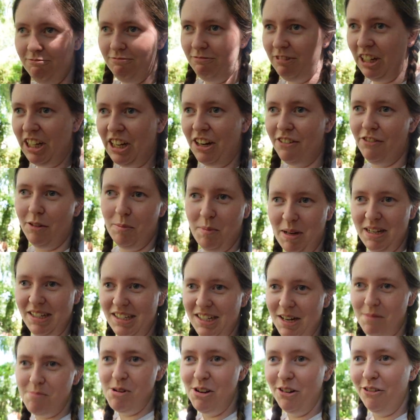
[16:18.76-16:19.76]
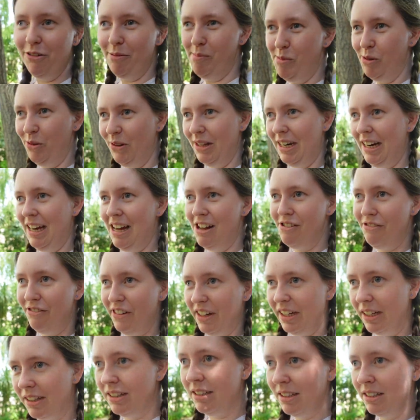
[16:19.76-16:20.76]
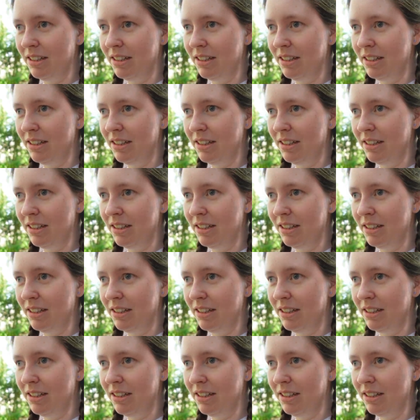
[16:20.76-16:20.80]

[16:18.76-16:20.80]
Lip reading: recover my stomach from all the laughing.